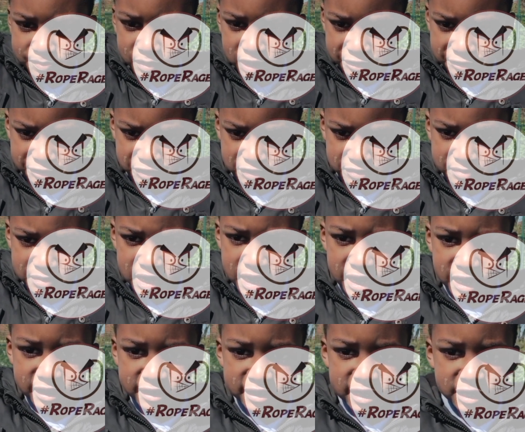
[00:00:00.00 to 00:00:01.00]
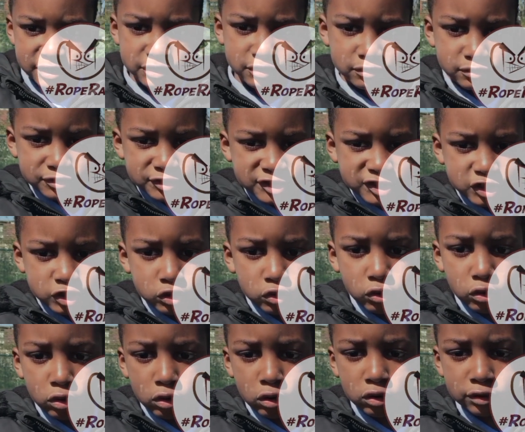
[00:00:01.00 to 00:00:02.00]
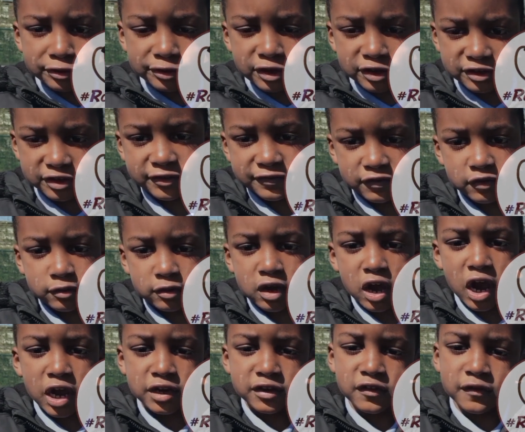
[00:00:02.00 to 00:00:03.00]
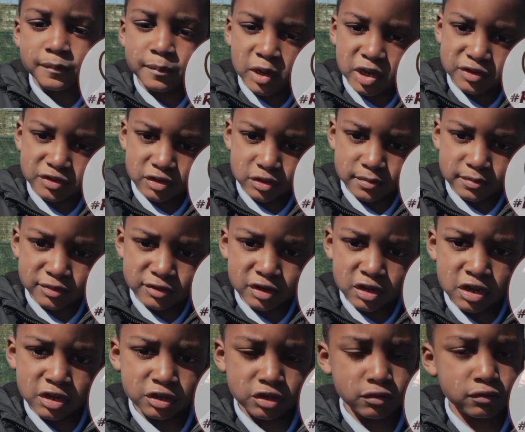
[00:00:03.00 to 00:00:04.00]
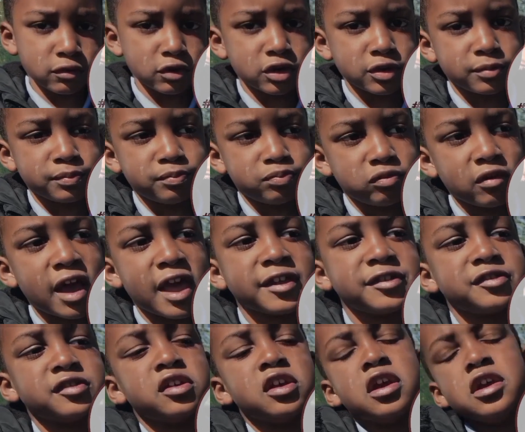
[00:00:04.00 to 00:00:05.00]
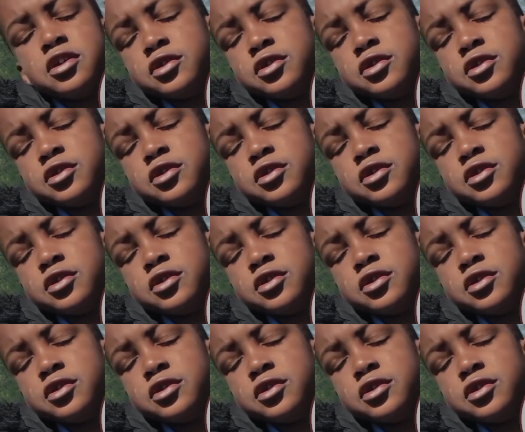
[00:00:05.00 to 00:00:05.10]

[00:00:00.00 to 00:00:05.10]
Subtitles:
button and then you will see all the different kind of buttons you want to press.